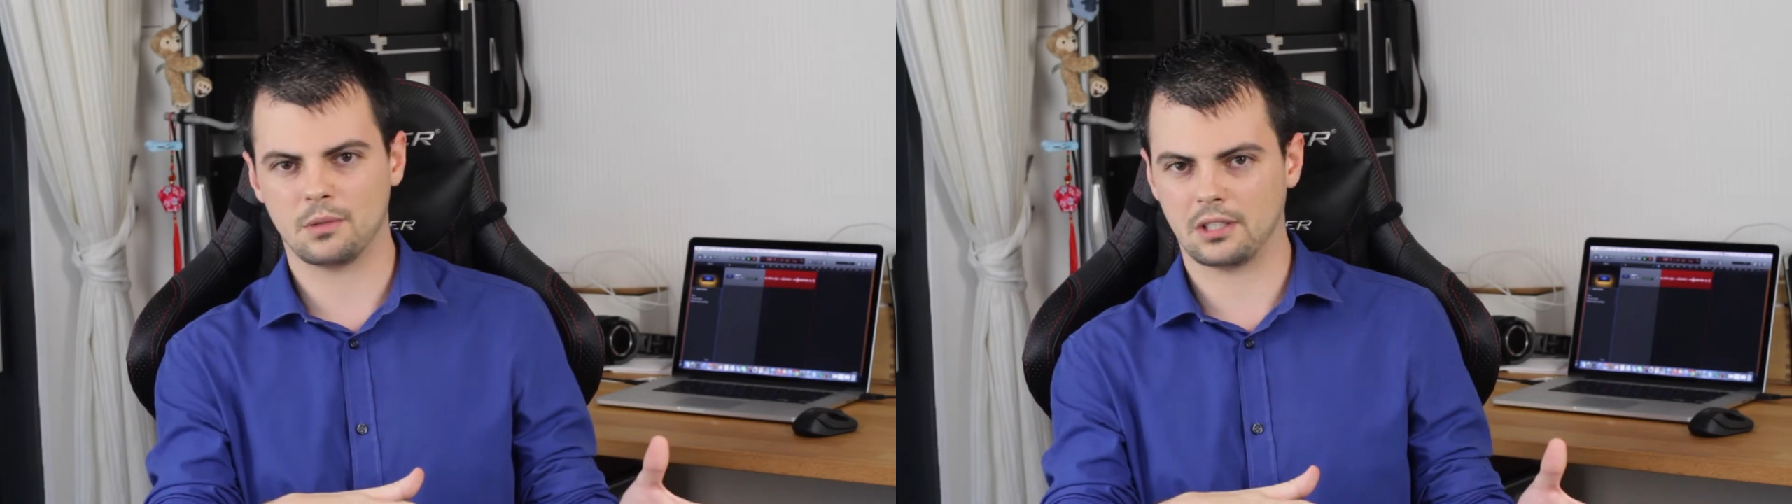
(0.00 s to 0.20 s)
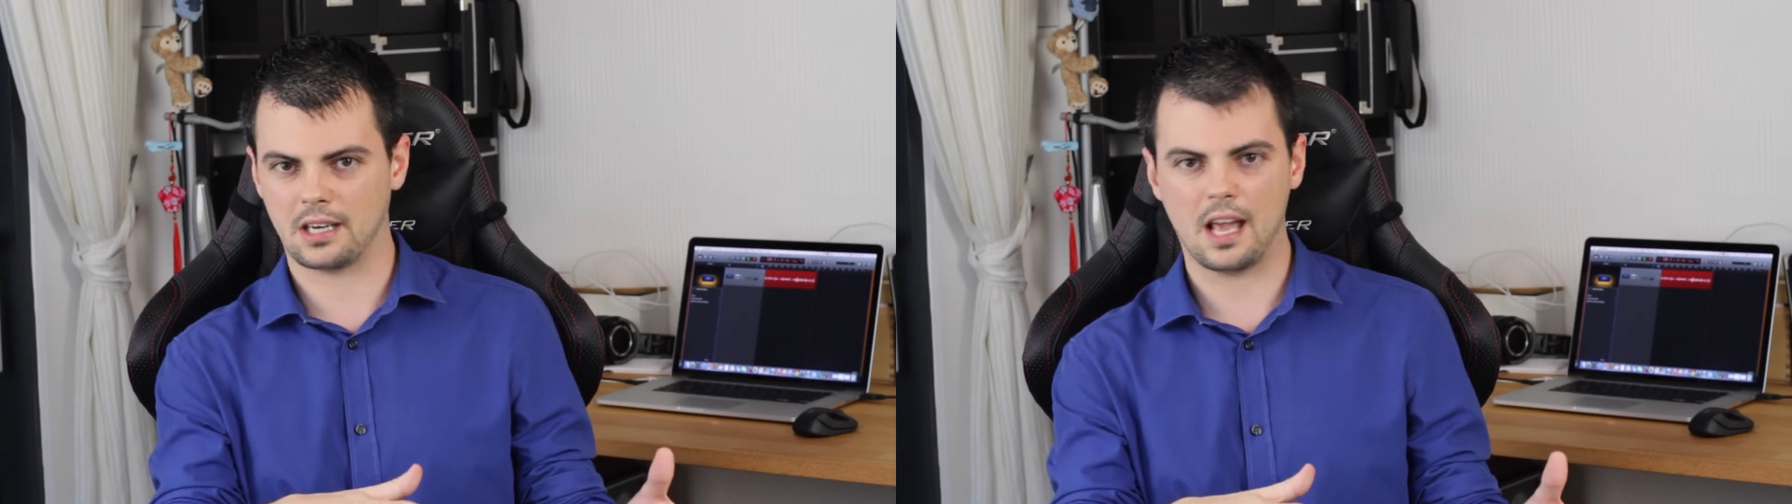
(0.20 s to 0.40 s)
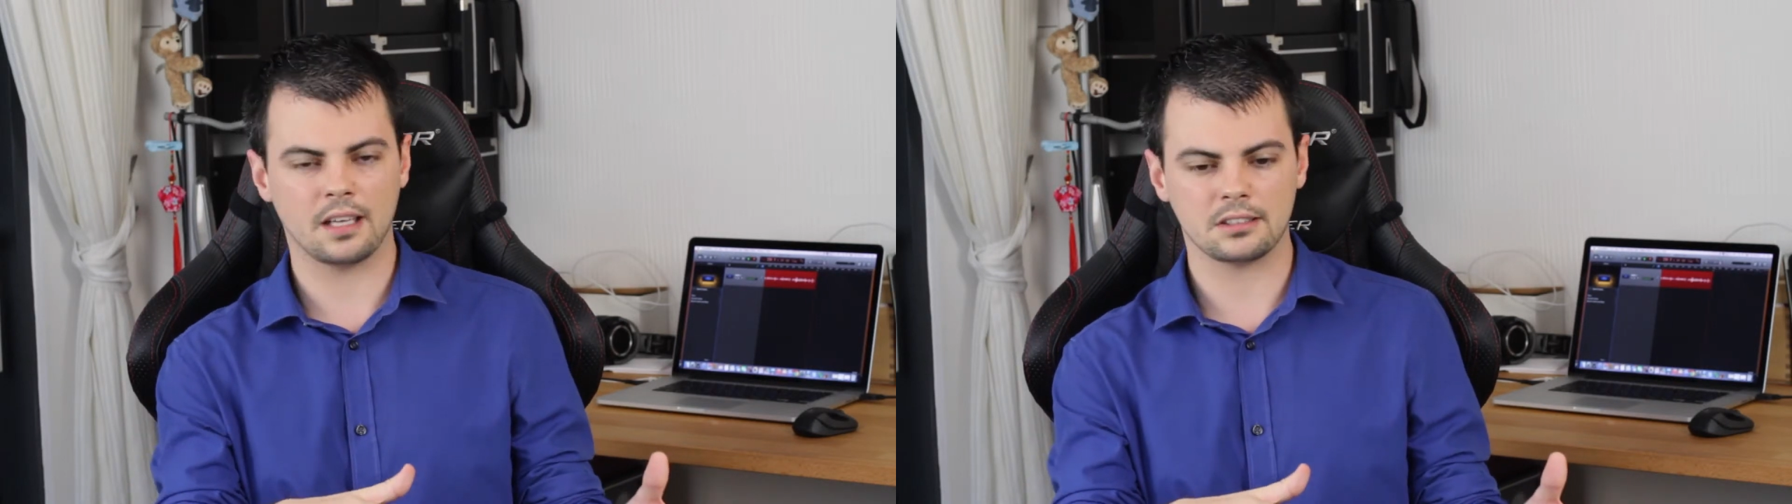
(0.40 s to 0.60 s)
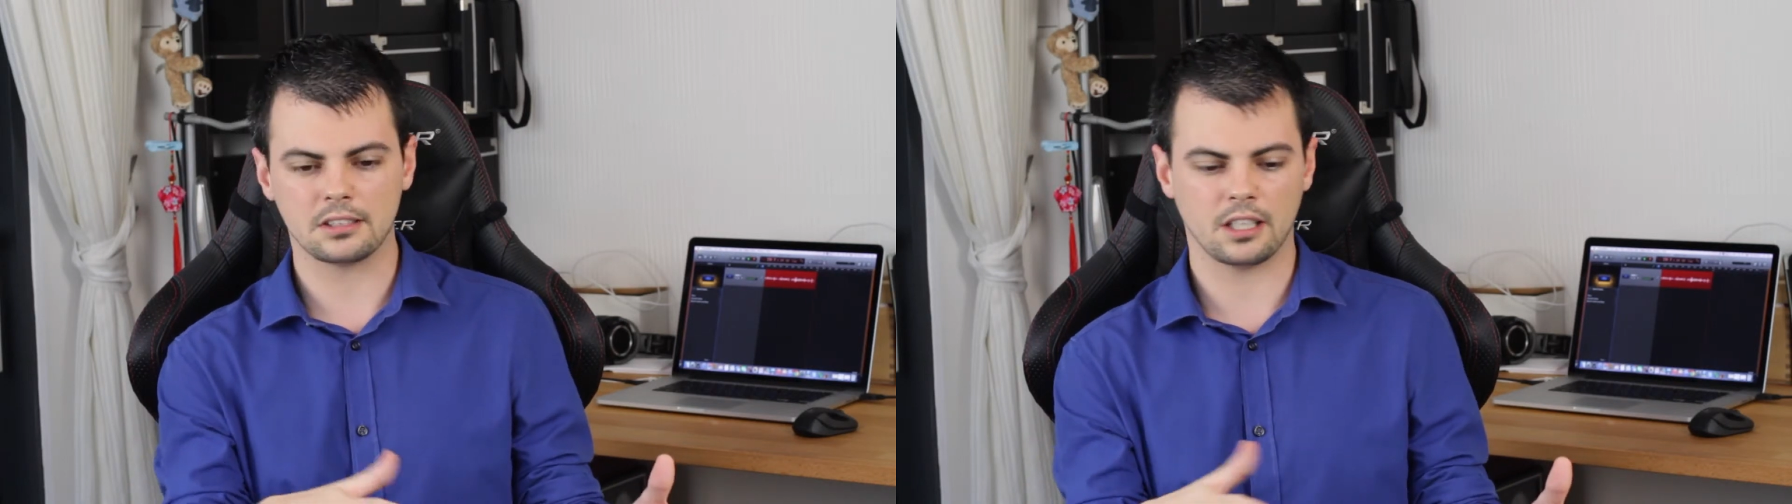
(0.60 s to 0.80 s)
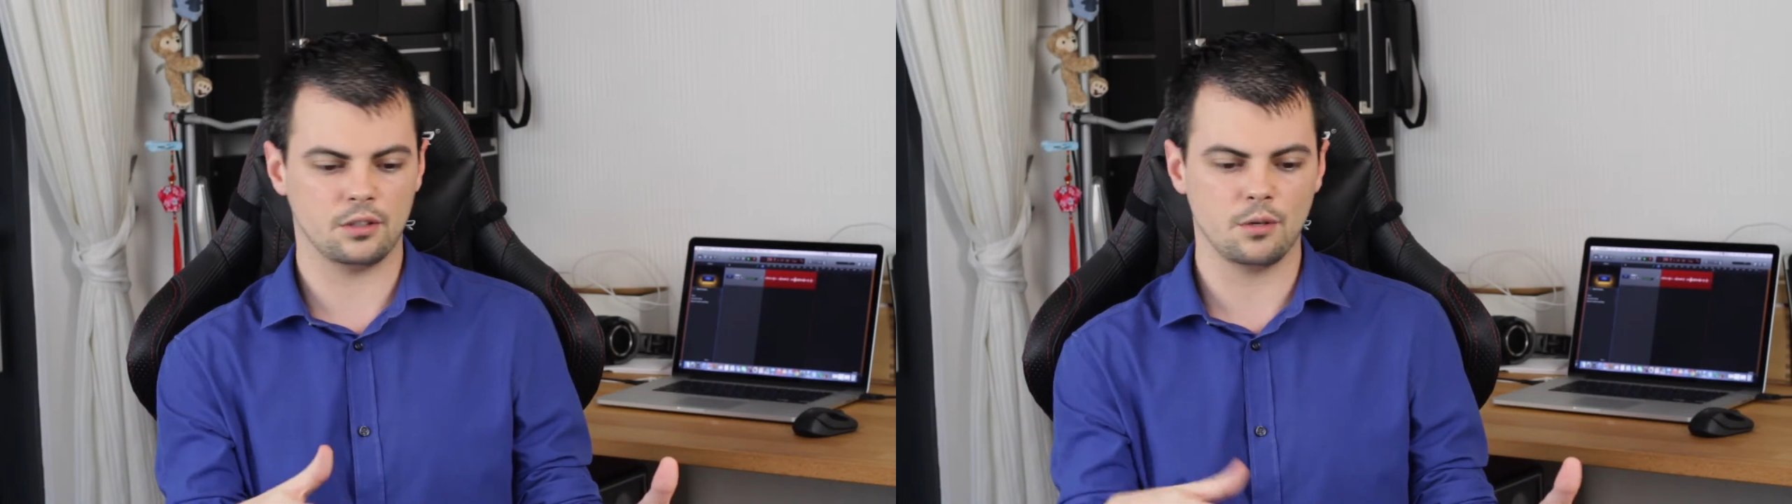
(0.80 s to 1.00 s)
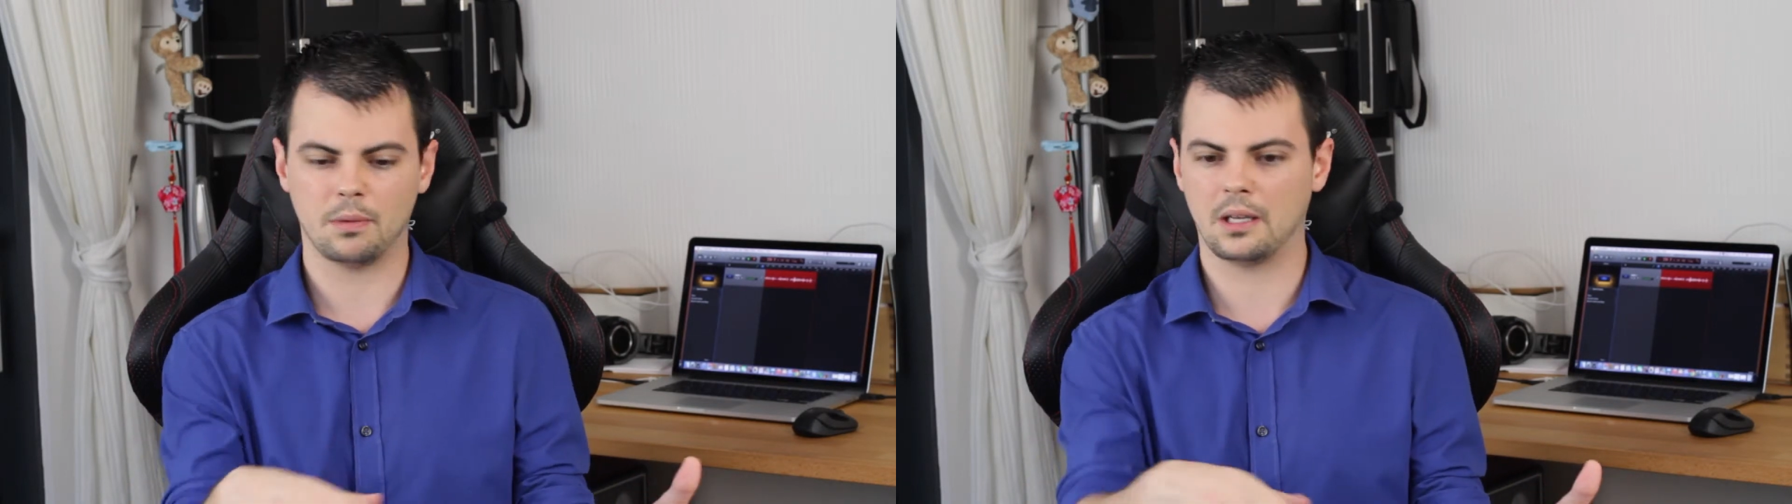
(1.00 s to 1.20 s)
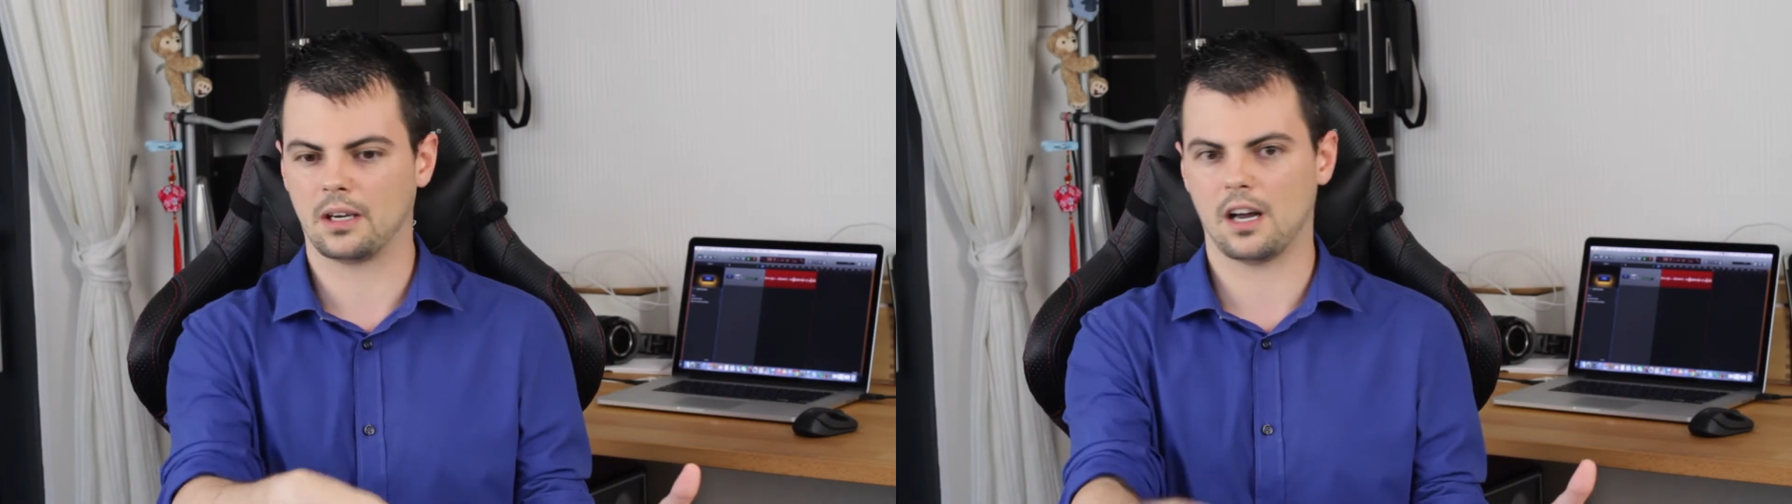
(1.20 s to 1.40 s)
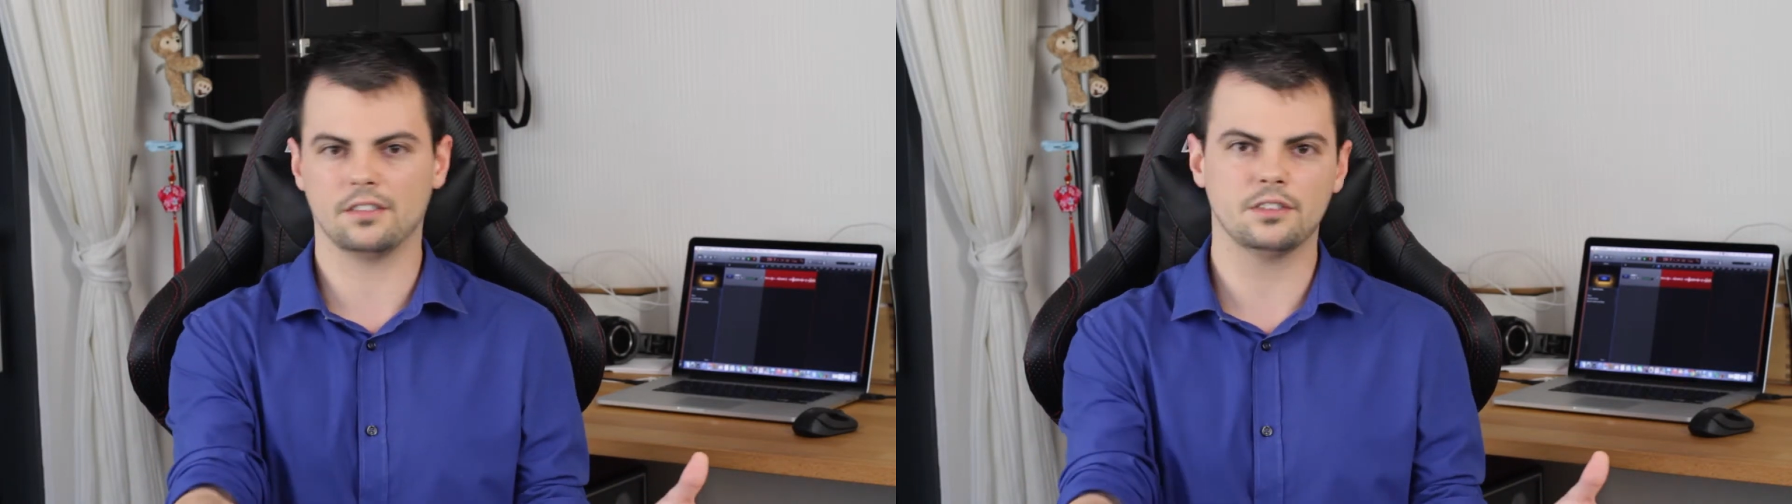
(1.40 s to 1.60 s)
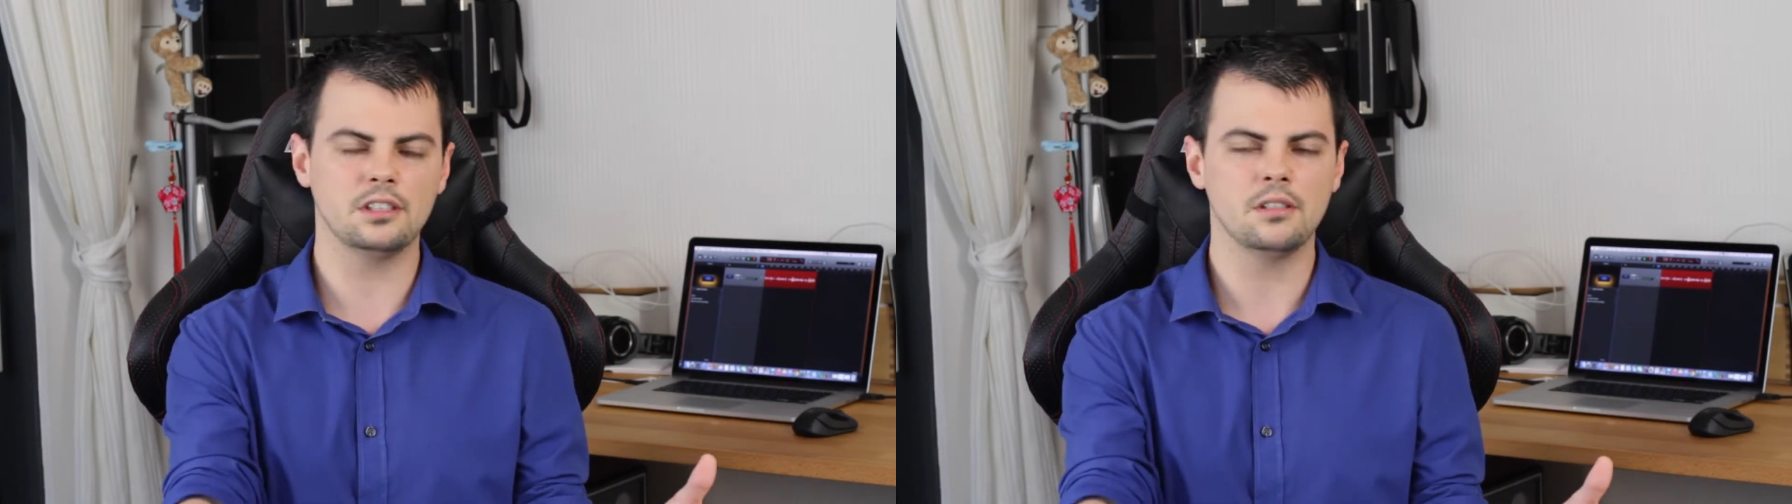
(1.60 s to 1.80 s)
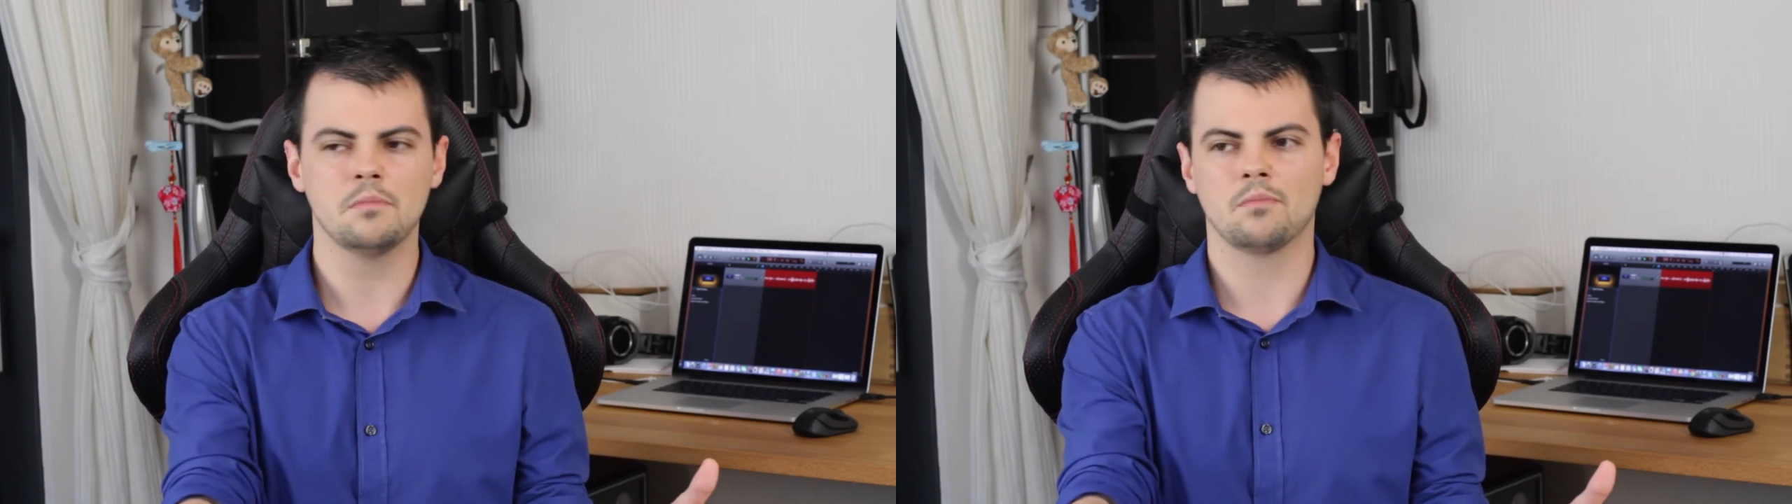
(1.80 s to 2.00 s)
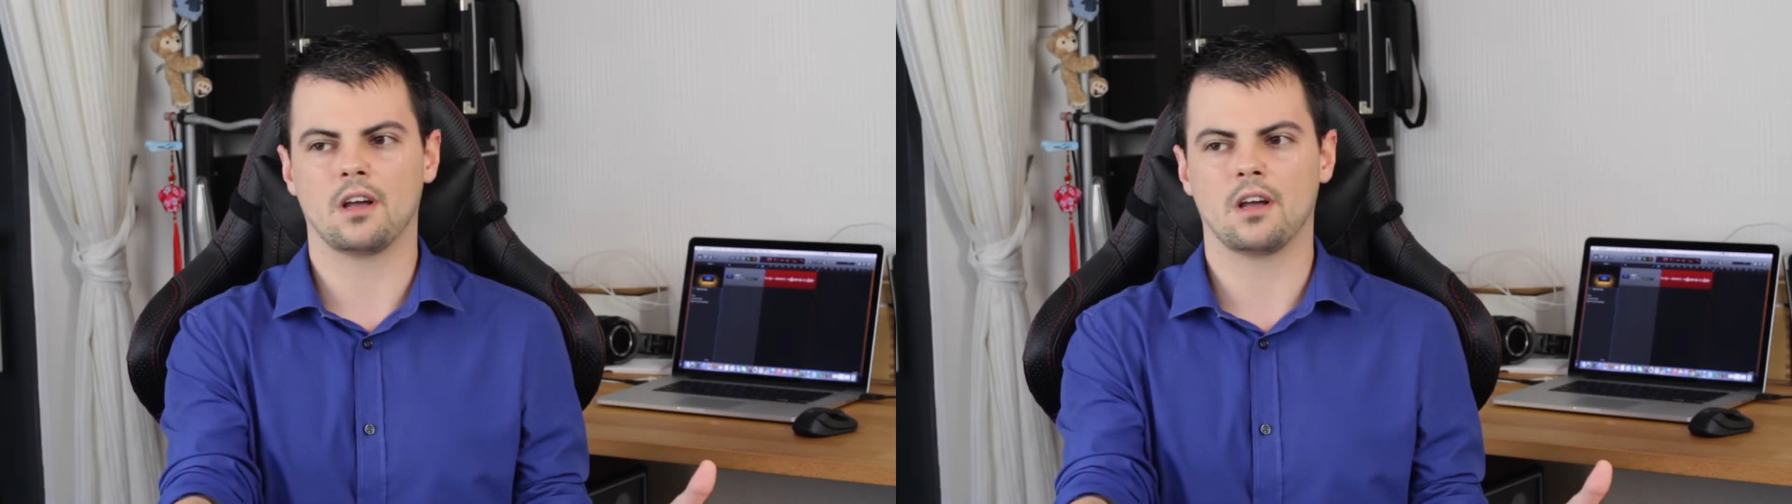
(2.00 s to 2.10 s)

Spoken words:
with the clients and you pay the coffee.